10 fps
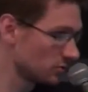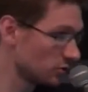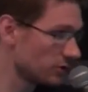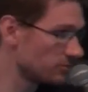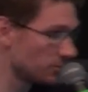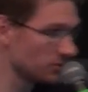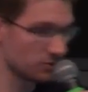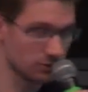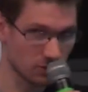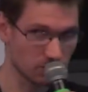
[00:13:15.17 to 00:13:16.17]
can
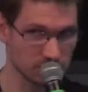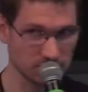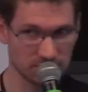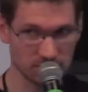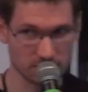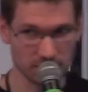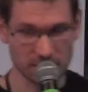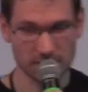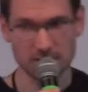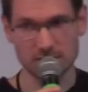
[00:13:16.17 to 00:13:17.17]
put your own info
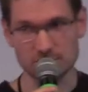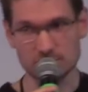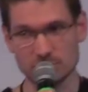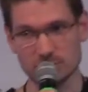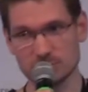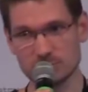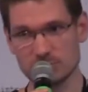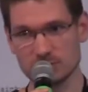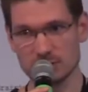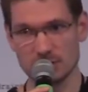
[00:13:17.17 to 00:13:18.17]
here, and you can
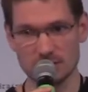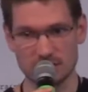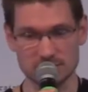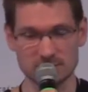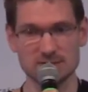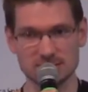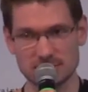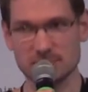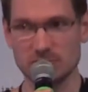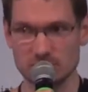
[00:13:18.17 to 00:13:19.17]
put, and the
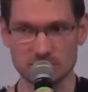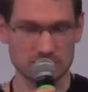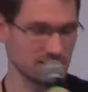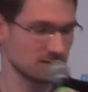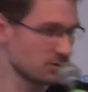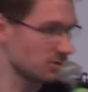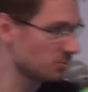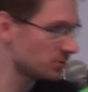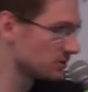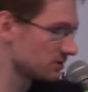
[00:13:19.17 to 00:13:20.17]
system is going to
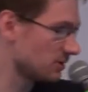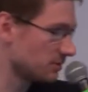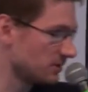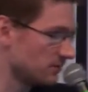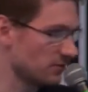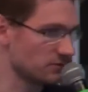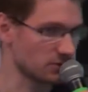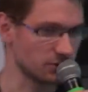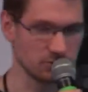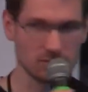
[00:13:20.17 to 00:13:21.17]
put some info
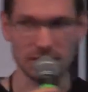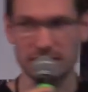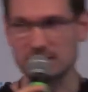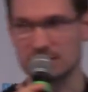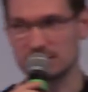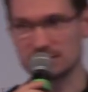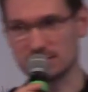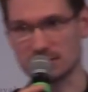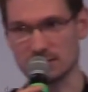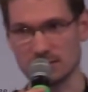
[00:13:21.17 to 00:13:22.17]
for you, like it's
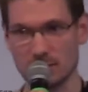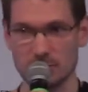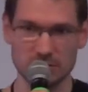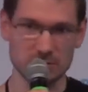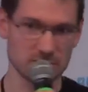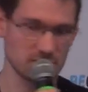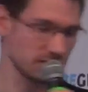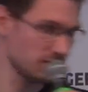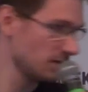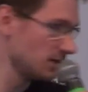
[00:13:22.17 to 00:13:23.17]

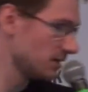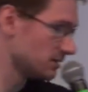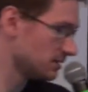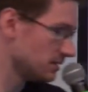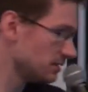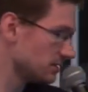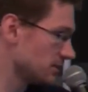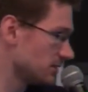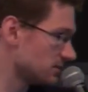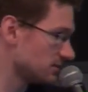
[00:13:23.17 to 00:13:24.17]
upload-only sync,
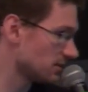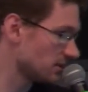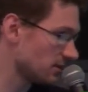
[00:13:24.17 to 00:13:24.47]
it's